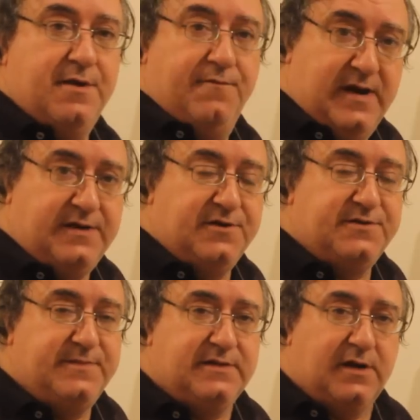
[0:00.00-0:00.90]

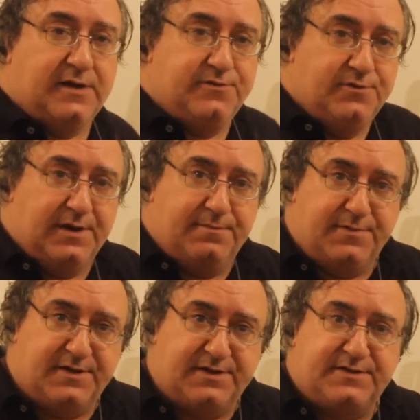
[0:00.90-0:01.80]
Factors mean are two
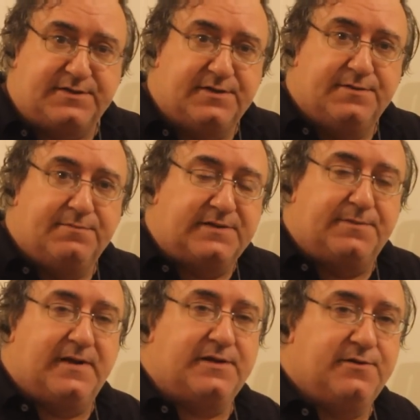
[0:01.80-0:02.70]
numbers
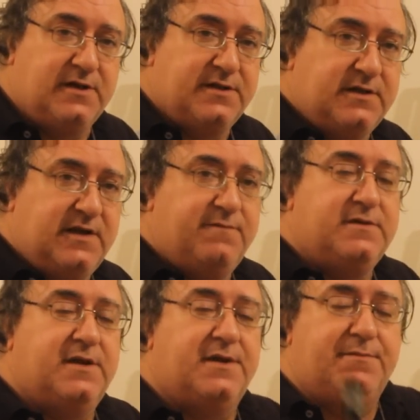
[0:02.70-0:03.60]
multiplied together give me
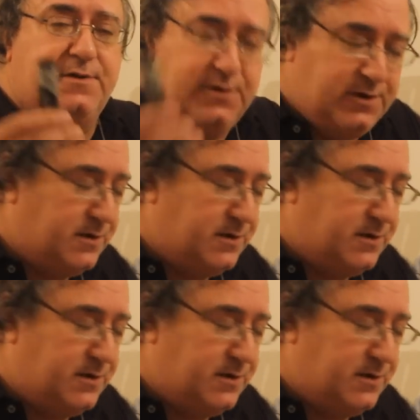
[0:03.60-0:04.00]
the number you